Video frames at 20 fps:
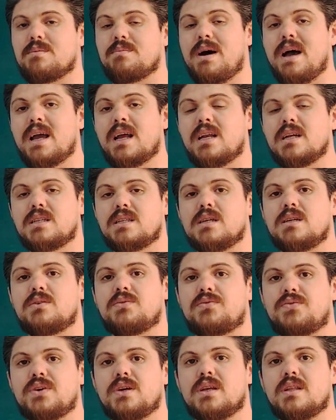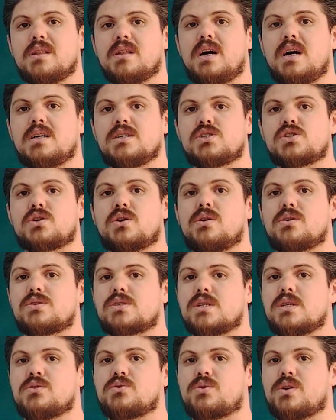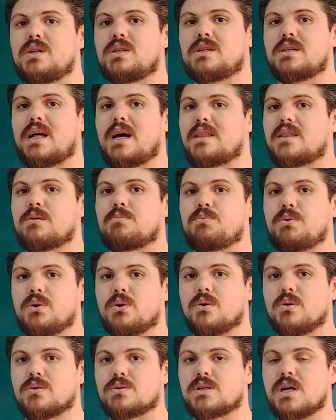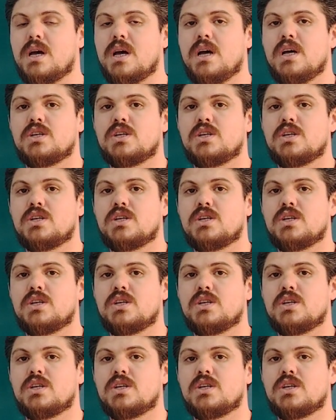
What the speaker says: The magnetic field line is concentrated at the poles.